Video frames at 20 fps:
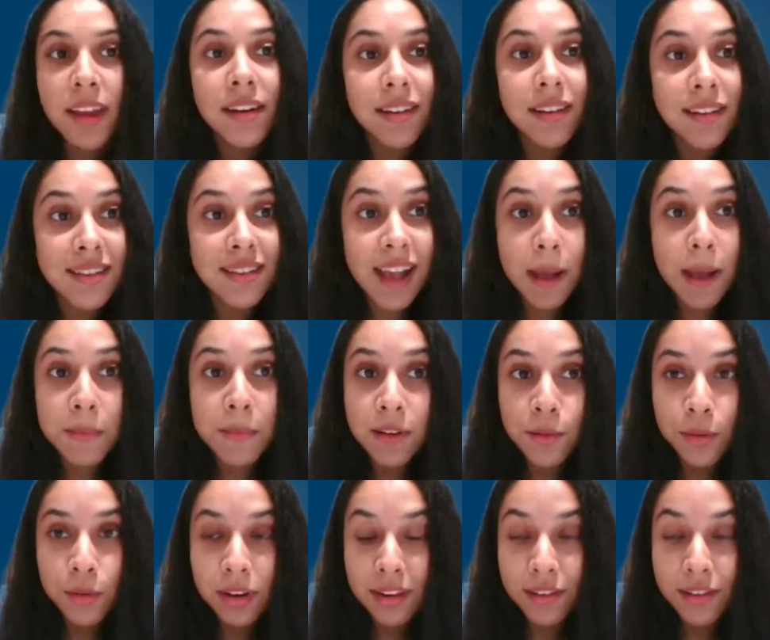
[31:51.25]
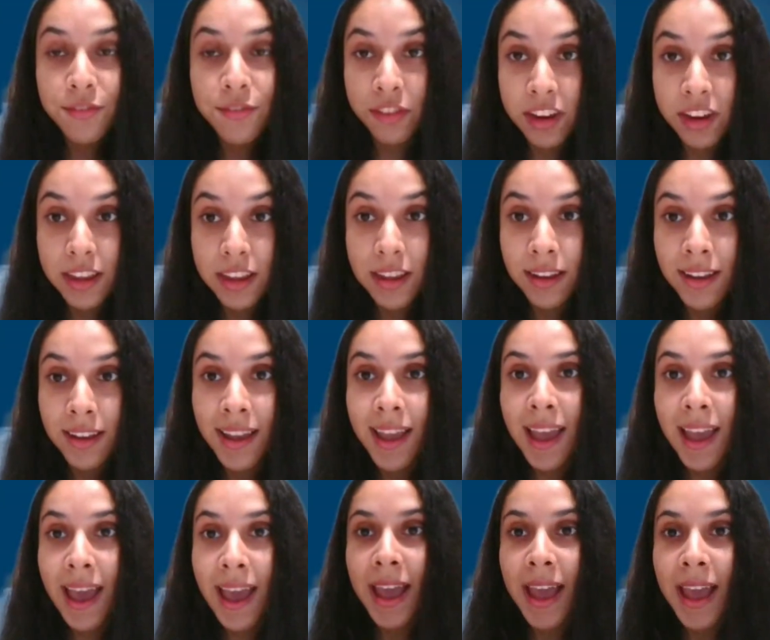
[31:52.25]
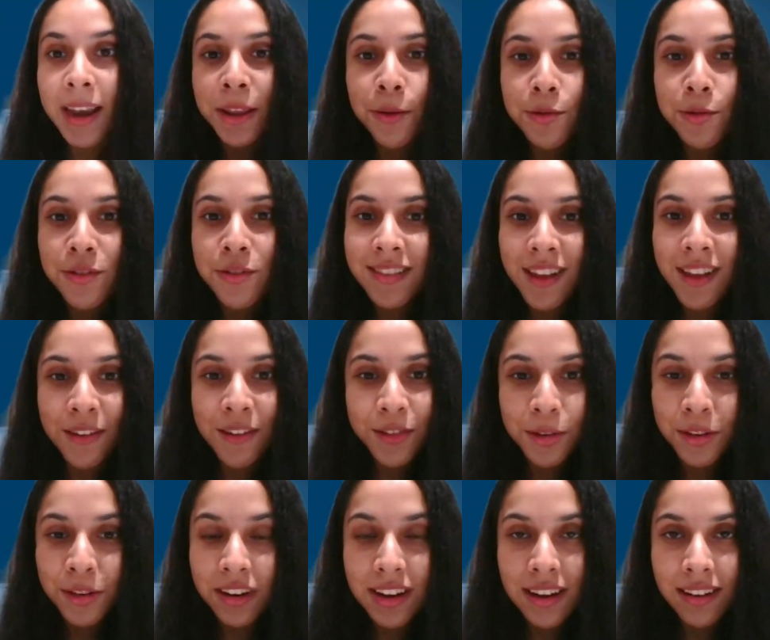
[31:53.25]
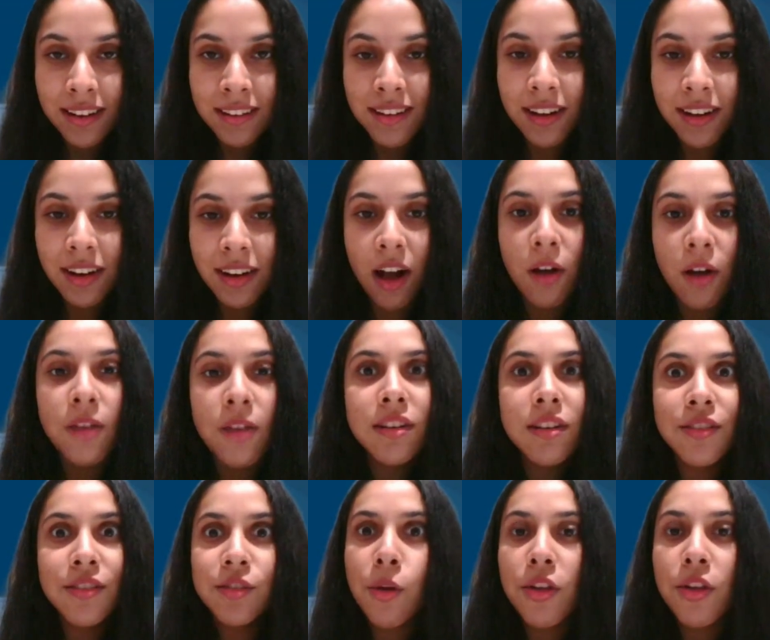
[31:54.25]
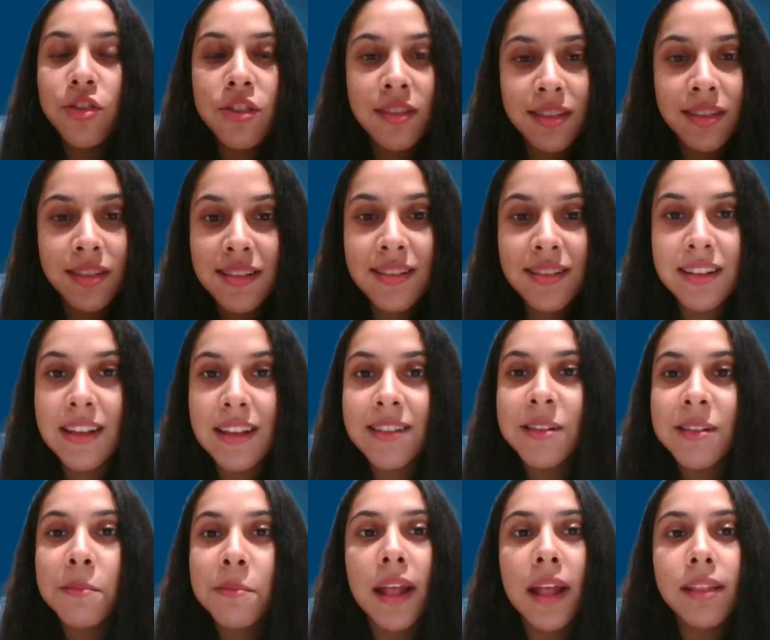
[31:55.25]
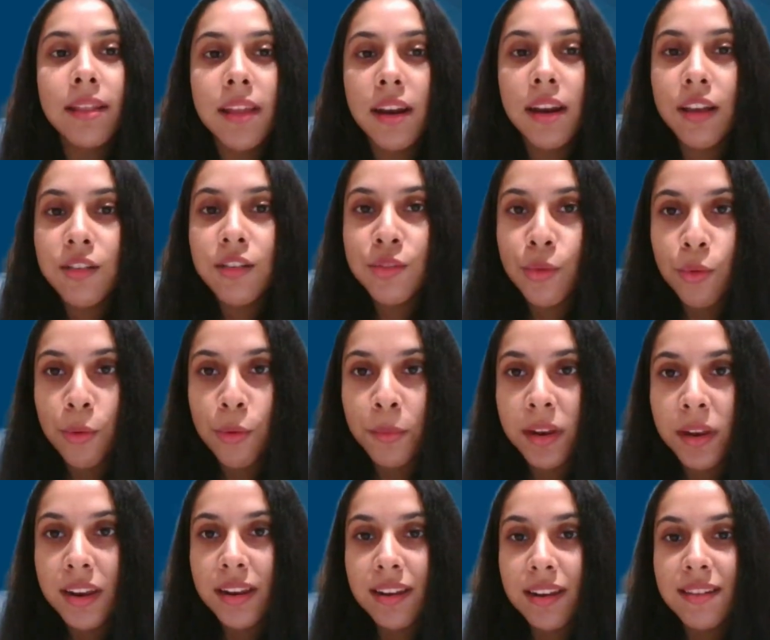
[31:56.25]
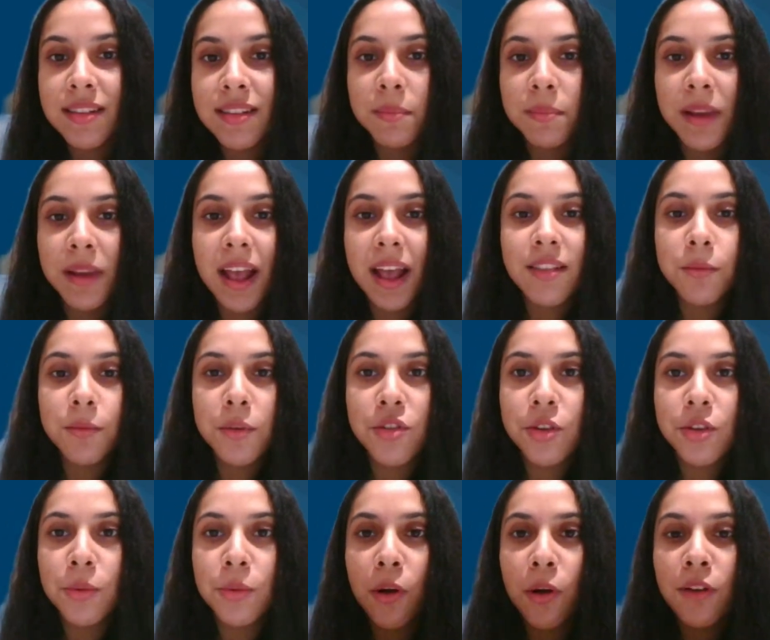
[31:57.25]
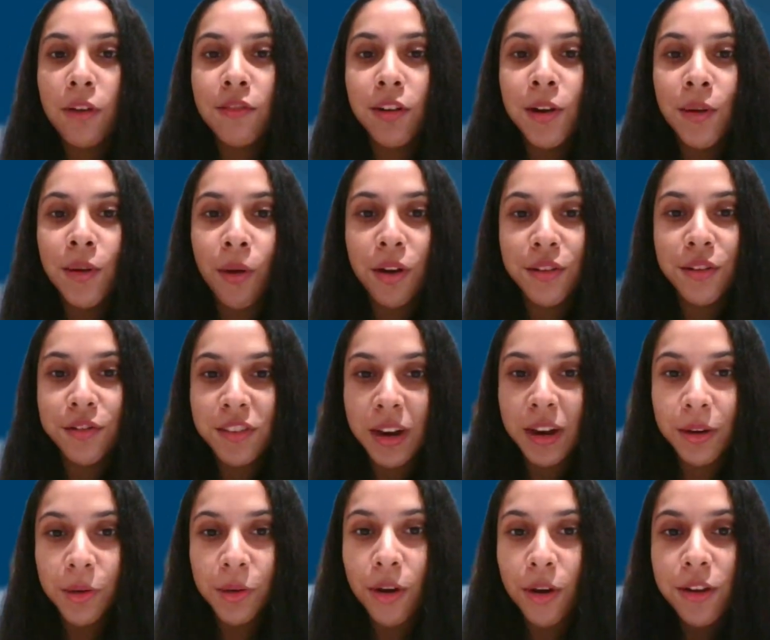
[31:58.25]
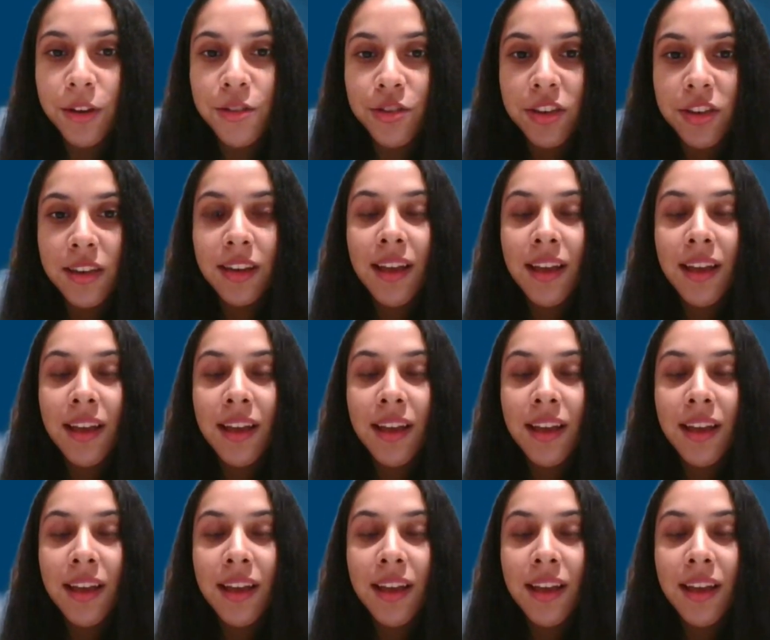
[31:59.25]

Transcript: It's absolutely free, and you just have to create an account. It's not just this lesson plan. There are so many lesson plans which involve a lot of technology,